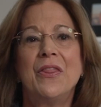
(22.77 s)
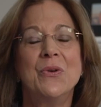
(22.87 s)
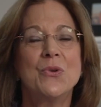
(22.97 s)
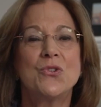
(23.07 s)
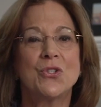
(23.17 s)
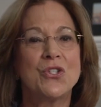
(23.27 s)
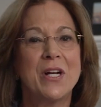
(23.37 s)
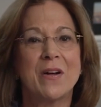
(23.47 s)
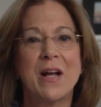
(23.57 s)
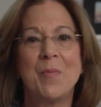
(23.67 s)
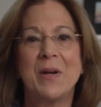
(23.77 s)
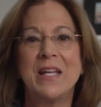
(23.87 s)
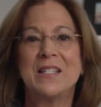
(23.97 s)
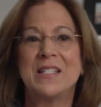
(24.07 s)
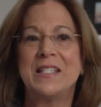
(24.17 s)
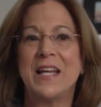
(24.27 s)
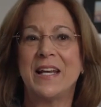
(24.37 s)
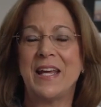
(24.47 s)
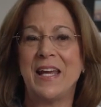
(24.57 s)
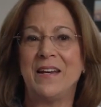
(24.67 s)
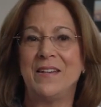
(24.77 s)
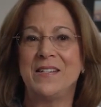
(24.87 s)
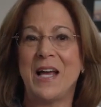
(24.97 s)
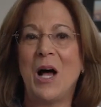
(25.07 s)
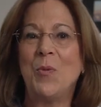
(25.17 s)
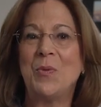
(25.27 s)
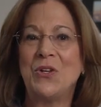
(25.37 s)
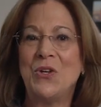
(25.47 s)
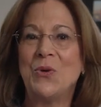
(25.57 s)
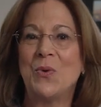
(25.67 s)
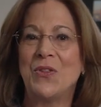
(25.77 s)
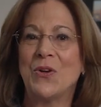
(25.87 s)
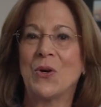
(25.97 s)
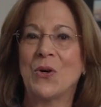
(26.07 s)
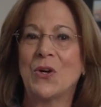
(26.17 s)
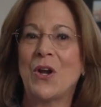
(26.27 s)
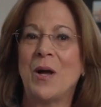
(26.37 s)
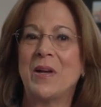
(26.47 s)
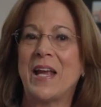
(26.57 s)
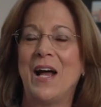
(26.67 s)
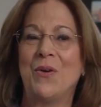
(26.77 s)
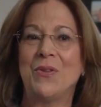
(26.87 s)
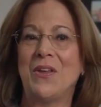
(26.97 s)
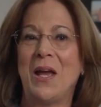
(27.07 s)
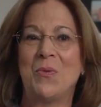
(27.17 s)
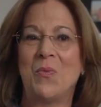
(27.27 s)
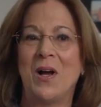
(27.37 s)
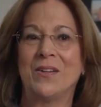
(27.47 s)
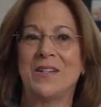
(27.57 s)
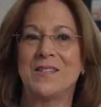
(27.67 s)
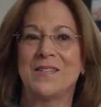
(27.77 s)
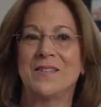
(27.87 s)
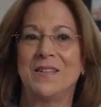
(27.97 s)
The Neutral Chair Company is dedicated to helping you with your ergonomic health and wellness.